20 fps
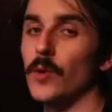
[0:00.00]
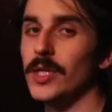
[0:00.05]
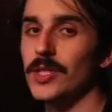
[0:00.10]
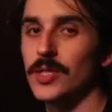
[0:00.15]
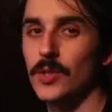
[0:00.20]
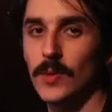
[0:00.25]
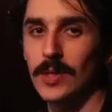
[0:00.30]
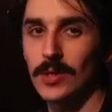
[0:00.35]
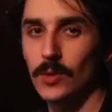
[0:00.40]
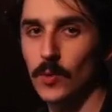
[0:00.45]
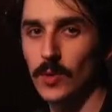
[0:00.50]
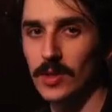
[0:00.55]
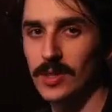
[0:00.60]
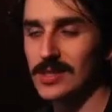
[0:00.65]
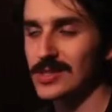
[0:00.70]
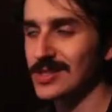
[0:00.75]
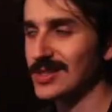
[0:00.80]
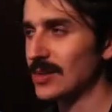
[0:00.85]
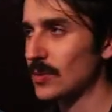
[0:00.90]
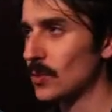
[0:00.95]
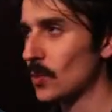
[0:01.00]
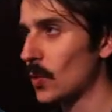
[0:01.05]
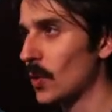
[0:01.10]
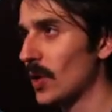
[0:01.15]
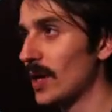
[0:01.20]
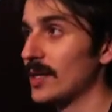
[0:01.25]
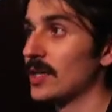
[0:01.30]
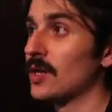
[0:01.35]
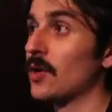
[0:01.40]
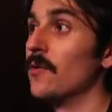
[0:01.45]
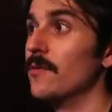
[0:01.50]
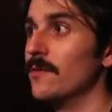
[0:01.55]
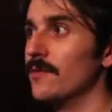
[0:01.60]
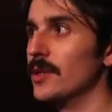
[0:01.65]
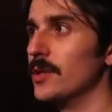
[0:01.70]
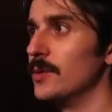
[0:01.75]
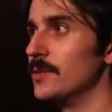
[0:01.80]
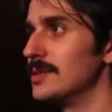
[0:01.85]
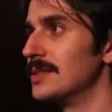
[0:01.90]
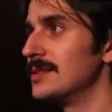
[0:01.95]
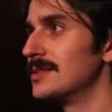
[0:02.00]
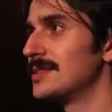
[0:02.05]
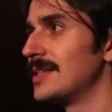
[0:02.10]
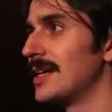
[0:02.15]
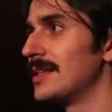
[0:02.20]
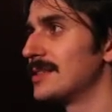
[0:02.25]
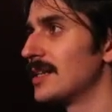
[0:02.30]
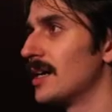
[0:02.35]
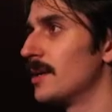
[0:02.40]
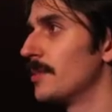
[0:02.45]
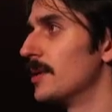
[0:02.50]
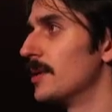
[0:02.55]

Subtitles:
doing all of this quite convoluted setup.